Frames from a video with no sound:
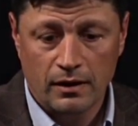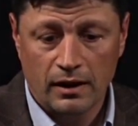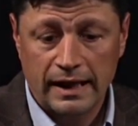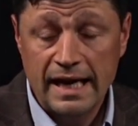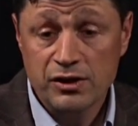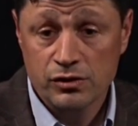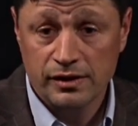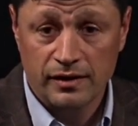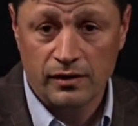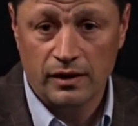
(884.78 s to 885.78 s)

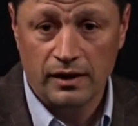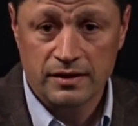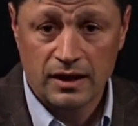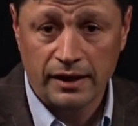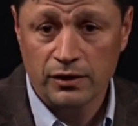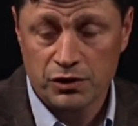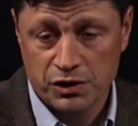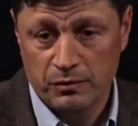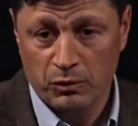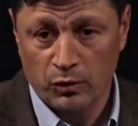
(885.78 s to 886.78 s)
Occasionally the entire
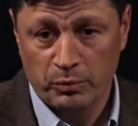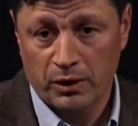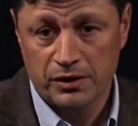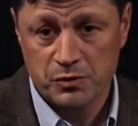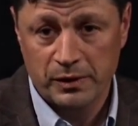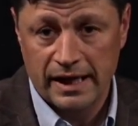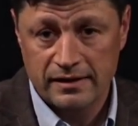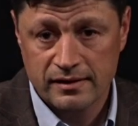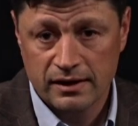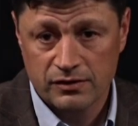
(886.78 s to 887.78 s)
shin bone part is
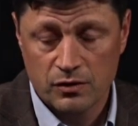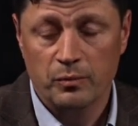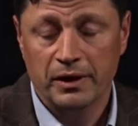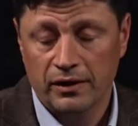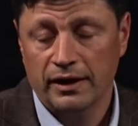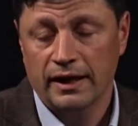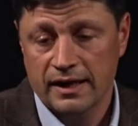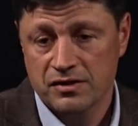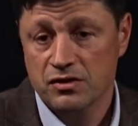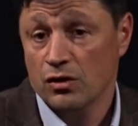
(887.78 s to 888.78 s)
plastic, so the bearing, I
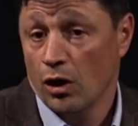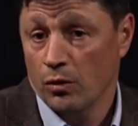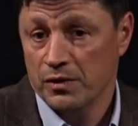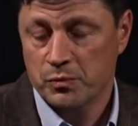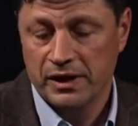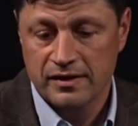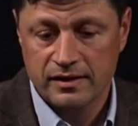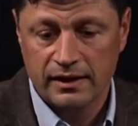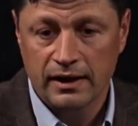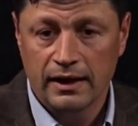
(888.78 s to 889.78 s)
guess, is always
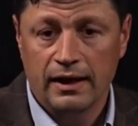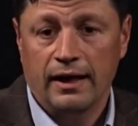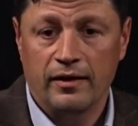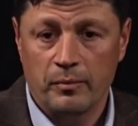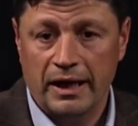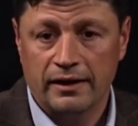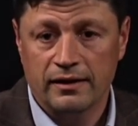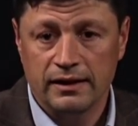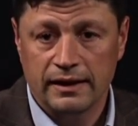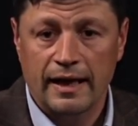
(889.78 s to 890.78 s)
plastic. And the back of
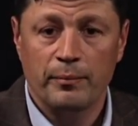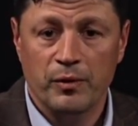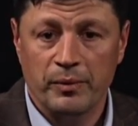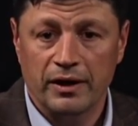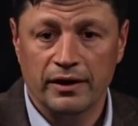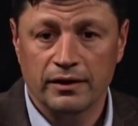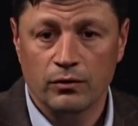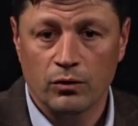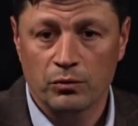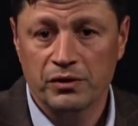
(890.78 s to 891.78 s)
the kneecap, the bearing
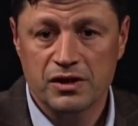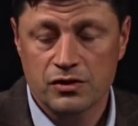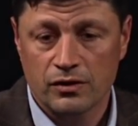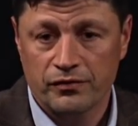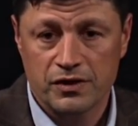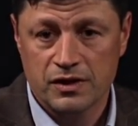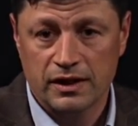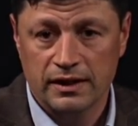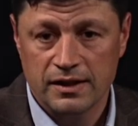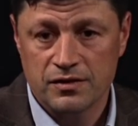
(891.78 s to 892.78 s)
or
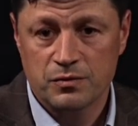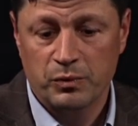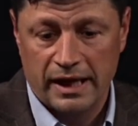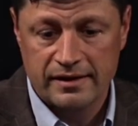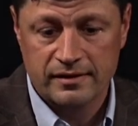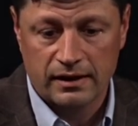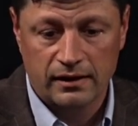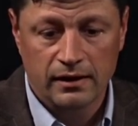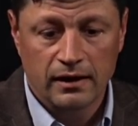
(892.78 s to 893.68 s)
resurfacing is plastic.